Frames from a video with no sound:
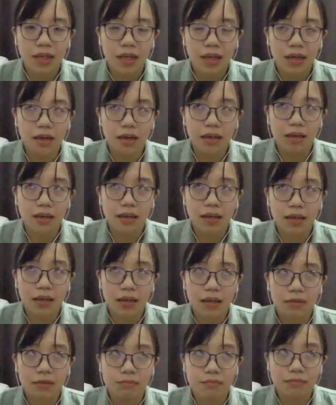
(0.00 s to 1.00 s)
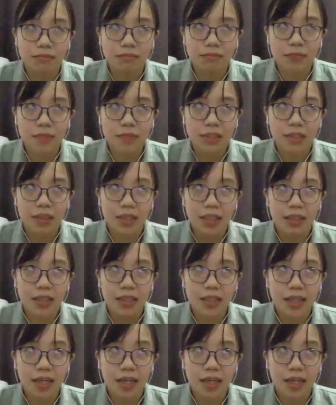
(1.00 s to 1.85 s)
I think